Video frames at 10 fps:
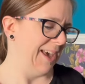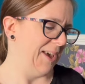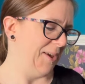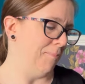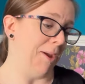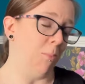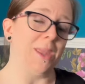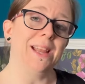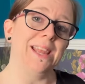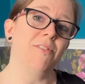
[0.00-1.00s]
my
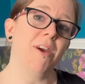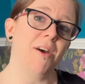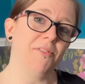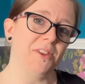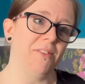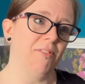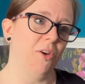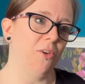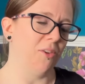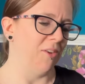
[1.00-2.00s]
weekly crafting
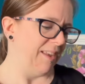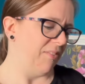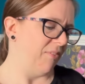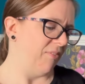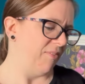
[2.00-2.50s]
vlog if